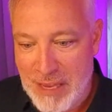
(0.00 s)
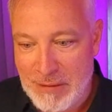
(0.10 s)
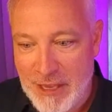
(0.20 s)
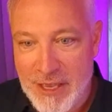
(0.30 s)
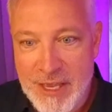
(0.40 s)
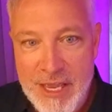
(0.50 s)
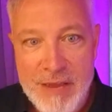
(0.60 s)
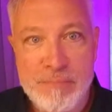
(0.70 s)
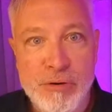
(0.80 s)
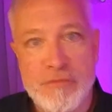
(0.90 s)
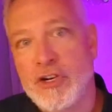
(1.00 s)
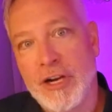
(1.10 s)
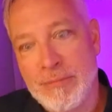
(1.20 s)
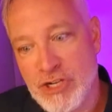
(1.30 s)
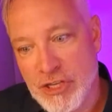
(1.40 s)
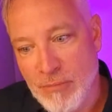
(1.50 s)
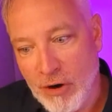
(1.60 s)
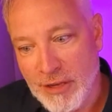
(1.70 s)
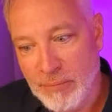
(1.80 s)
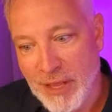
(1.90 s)
maybe improve your image in the
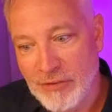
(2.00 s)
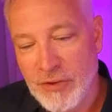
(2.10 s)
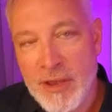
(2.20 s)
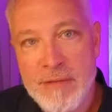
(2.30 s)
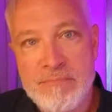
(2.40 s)
marketplace,